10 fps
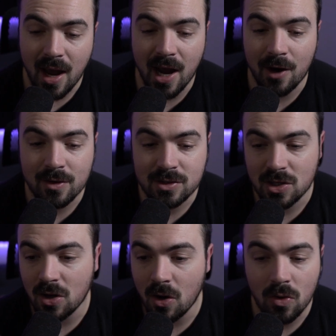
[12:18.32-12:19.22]
Aaron to
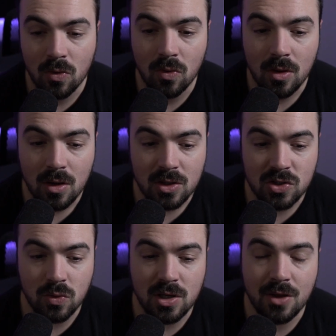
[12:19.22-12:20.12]
go
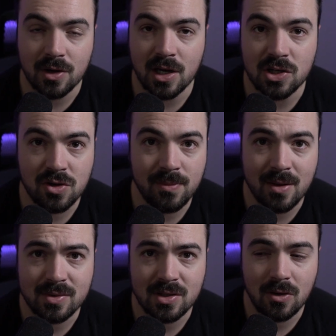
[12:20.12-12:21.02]
to another country by
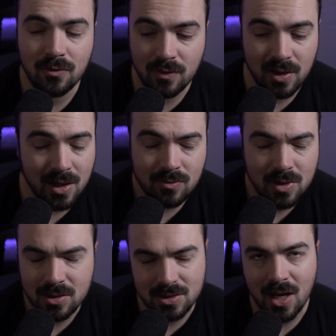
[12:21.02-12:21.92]
himself.
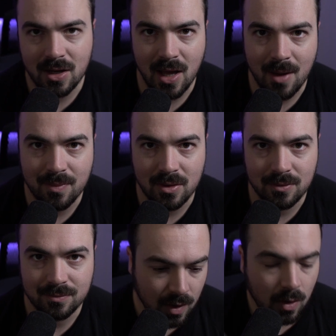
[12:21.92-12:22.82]
It's not going to happen.
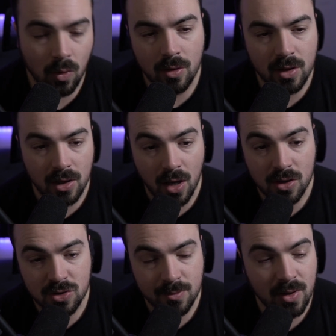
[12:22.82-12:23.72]
Or it
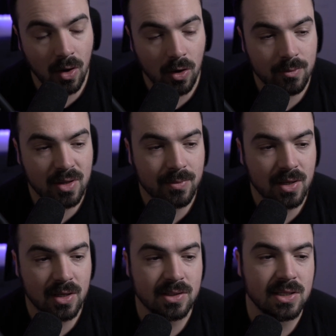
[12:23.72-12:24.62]
also could be Armin,
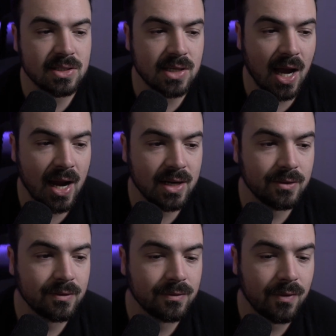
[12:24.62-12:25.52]
because he's kind
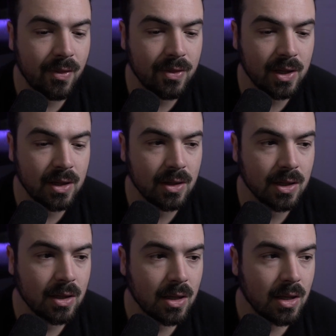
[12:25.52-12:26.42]
of the
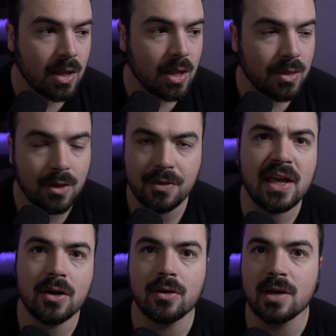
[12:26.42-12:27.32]

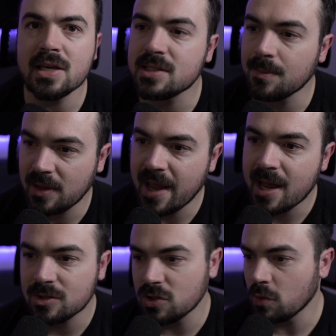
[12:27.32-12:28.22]
thinker. He's the
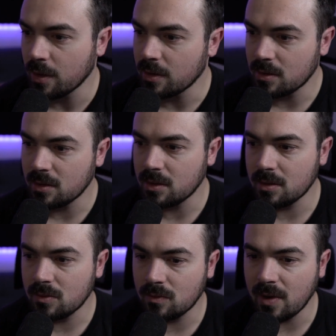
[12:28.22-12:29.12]
plan doer,
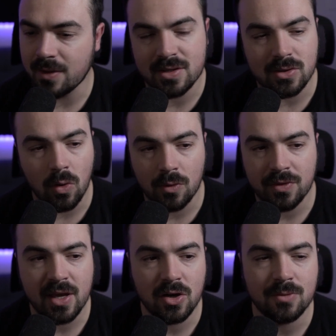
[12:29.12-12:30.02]
right? This whole
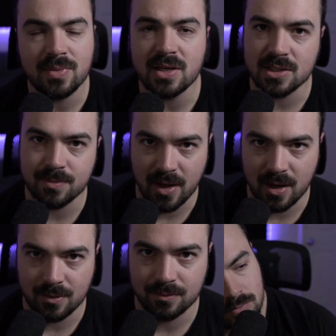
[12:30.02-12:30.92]
thing could be his plan.
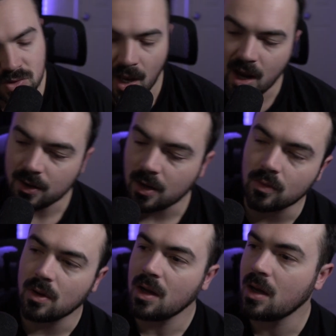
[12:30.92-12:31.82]
So I don't
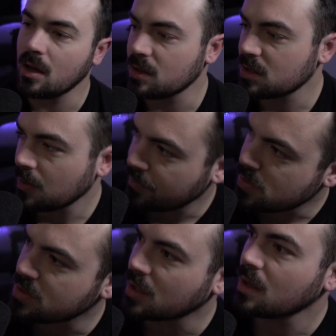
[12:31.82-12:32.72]
know.
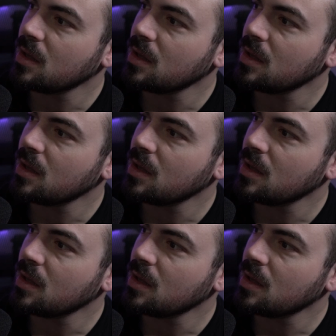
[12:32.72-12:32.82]
Confusing.